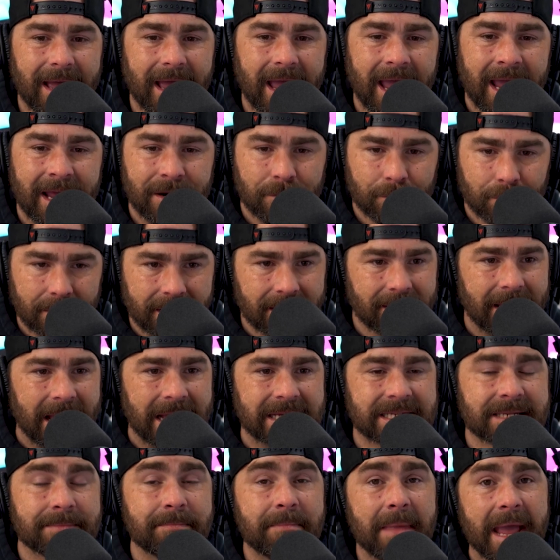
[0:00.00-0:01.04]
and
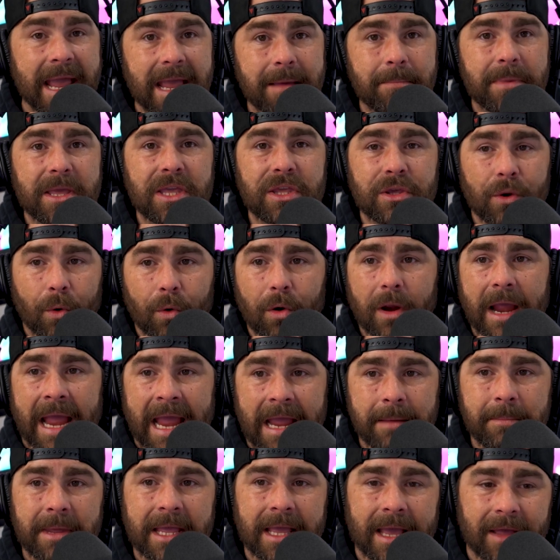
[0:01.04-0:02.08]
realized maybe you're
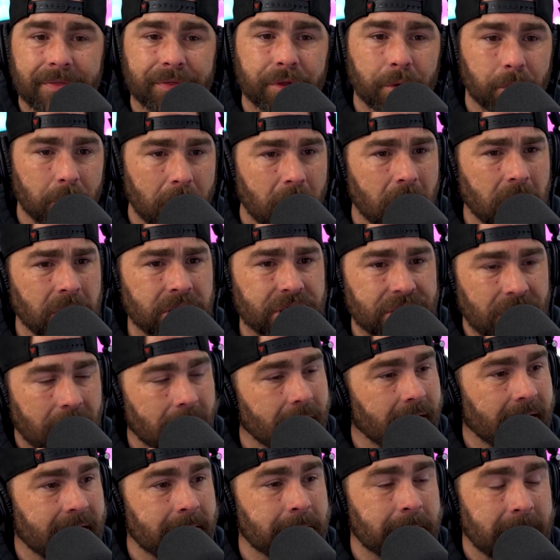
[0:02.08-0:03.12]
aiming at the wrong
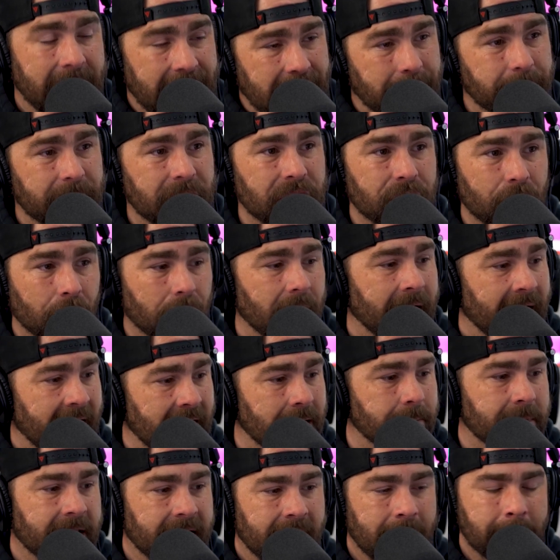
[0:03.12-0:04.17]
target. Maybe you're
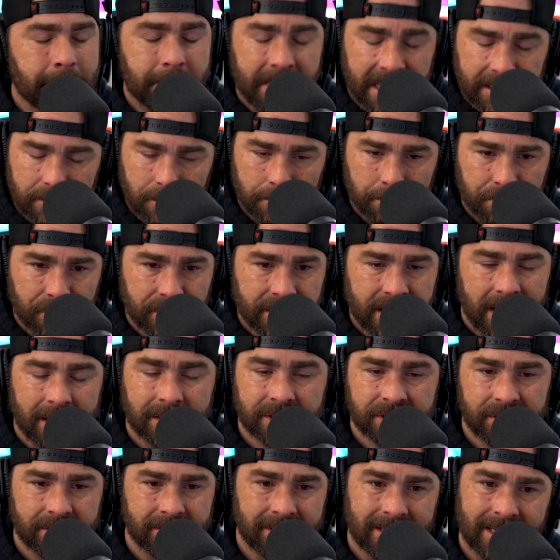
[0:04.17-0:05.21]
aiming at better
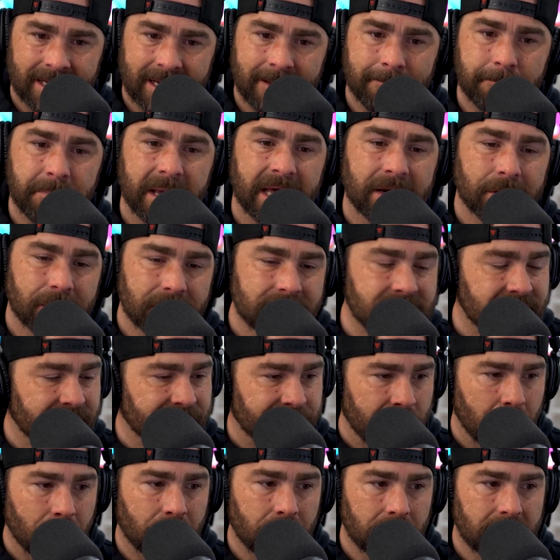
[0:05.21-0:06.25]
production, getting better as a
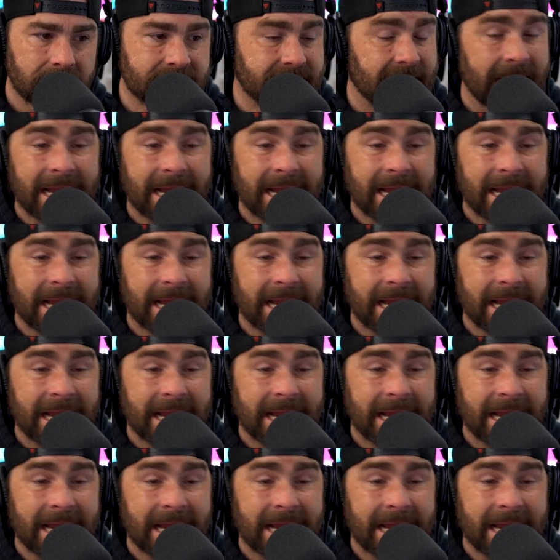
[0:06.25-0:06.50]
vocalist.